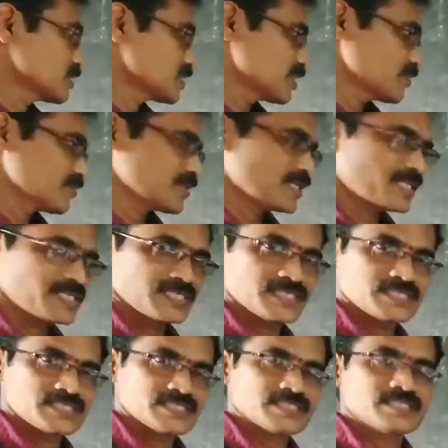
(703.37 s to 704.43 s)
divide.
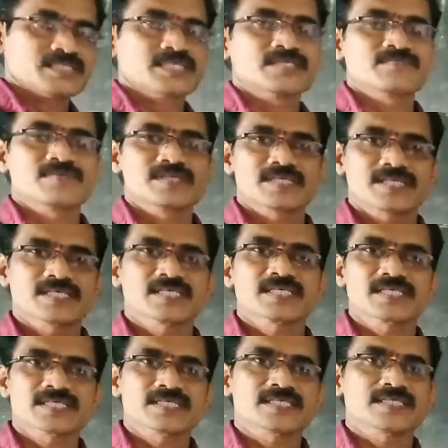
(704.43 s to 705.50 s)
That will
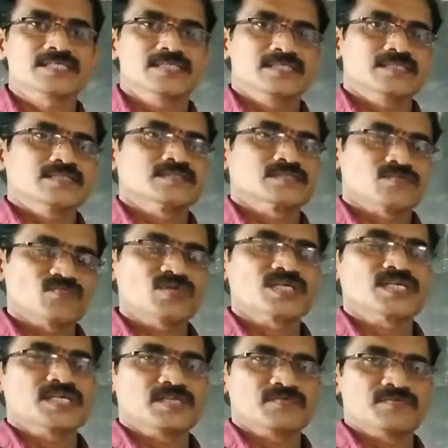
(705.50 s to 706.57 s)
take somewhat
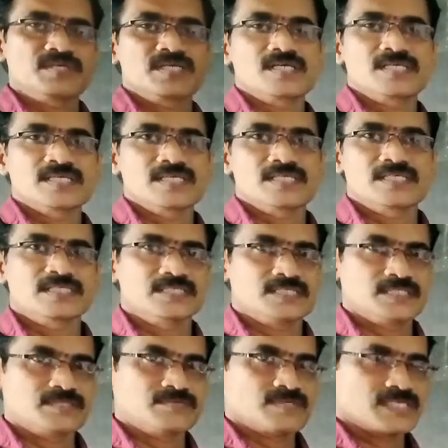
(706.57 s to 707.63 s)
difficult and
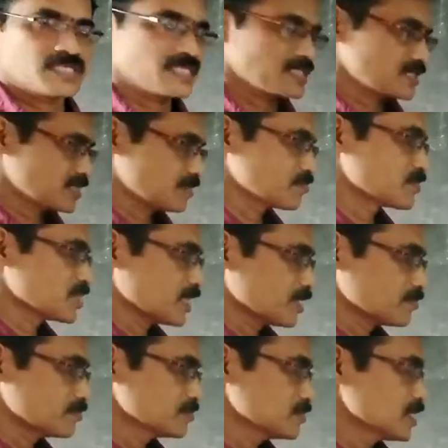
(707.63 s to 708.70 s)
it will take some
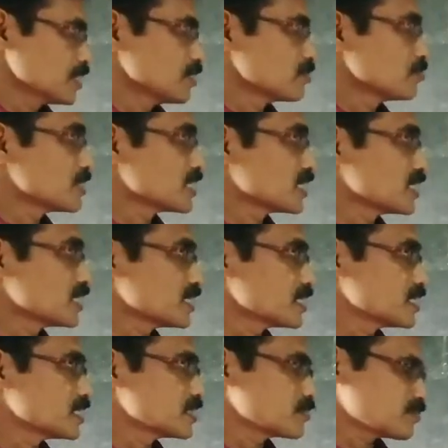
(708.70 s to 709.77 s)
time. But
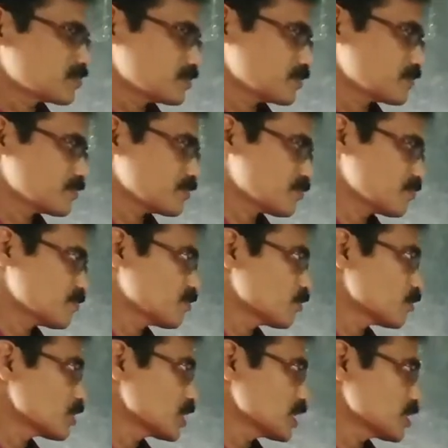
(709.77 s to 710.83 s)
here
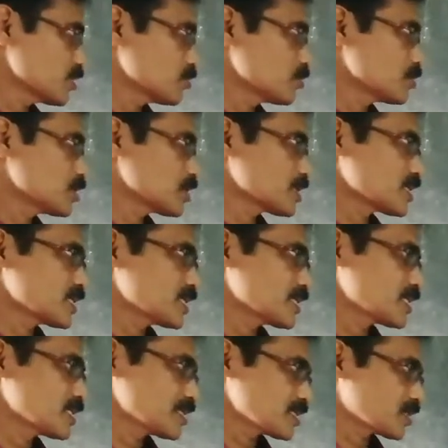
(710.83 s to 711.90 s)
only you are
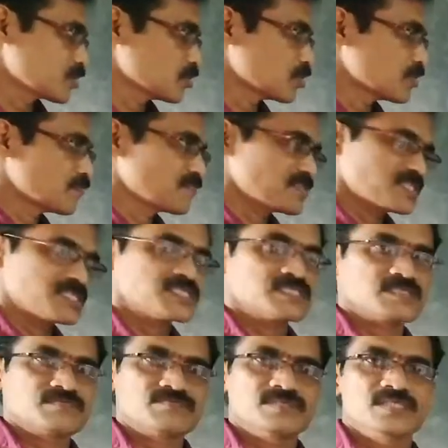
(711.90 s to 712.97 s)
taking the coefficients
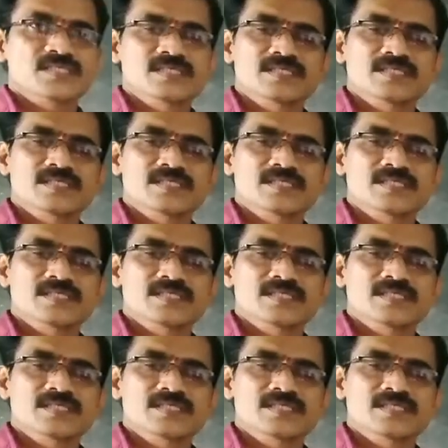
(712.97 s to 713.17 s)
of the